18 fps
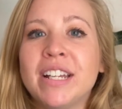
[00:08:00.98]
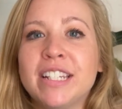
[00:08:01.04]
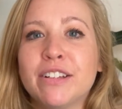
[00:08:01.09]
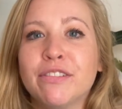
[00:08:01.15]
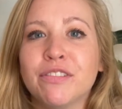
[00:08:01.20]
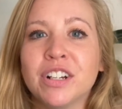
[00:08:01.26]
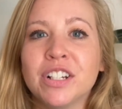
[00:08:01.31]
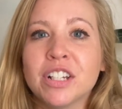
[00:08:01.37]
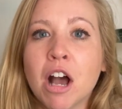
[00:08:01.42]

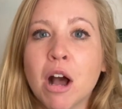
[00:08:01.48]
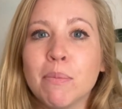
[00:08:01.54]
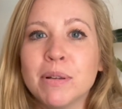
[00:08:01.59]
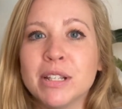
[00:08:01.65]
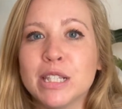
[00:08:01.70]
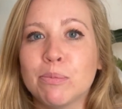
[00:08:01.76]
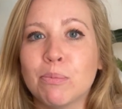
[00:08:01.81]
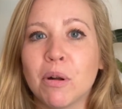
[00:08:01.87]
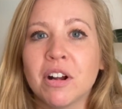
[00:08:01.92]
different
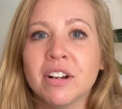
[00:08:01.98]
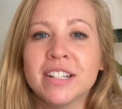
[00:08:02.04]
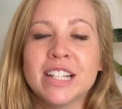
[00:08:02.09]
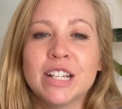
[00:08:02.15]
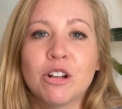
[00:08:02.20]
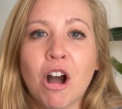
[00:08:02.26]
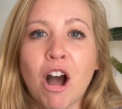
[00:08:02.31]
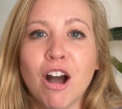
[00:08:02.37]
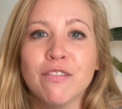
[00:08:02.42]
tapas bars
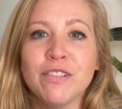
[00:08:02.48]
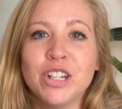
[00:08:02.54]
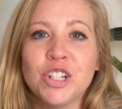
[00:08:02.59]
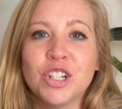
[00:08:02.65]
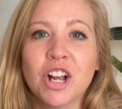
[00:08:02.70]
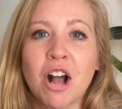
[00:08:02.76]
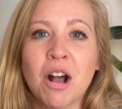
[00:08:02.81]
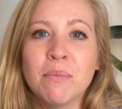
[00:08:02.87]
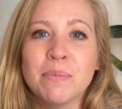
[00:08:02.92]
and coffee
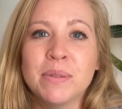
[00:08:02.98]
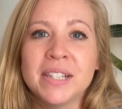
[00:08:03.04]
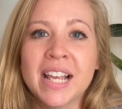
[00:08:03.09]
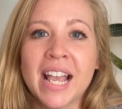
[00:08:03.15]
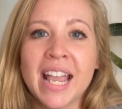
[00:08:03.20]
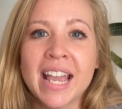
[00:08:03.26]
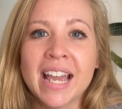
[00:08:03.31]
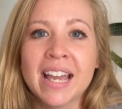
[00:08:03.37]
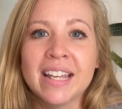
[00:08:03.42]
shops,
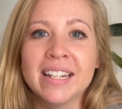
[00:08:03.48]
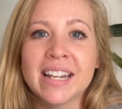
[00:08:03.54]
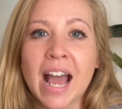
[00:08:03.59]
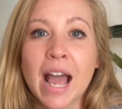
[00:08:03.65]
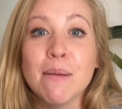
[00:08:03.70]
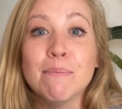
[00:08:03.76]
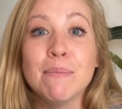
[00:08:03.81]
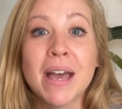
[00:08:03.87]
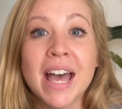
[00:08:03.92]
and
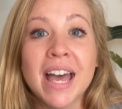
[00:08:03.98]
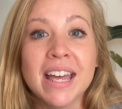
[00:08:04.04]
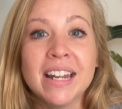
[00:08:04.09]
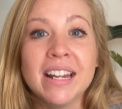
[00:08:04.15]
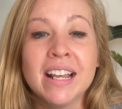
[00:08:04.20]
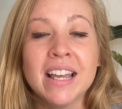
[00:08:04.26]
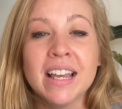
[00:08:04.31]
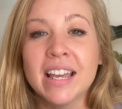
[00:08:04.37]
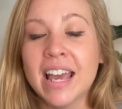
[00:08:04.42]
I met
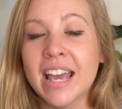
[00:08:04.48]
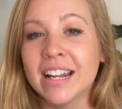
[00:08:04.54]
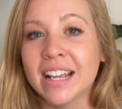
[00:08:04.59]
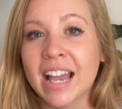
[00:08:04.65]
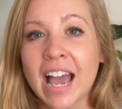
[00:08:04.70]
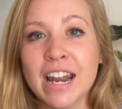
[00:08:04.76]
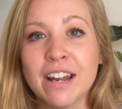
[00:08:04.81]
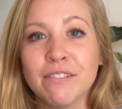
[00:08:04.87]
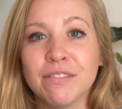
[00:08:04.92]
and
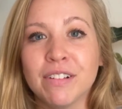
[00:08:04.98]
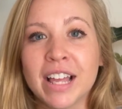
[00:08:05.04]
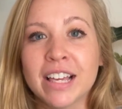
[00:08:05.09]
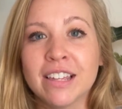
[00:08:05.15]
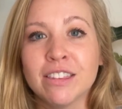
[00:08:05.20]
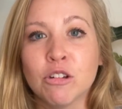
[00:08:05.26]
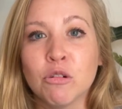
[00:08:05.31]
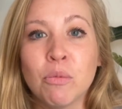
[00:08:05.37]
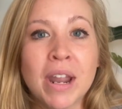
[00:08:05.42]
kind of
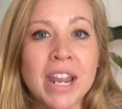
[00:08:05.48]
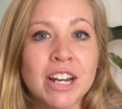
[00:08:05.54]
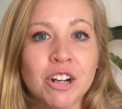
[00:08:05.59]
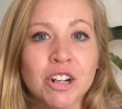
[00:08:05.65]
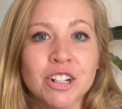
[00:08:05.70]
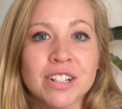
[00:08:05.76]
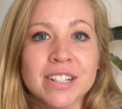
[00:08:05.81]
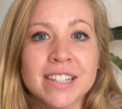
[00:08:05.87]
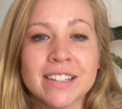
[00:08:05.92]
like the
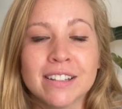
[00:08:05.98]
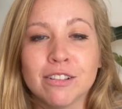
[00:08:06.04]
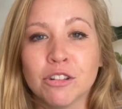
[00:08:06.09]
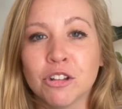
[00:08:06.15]
waiters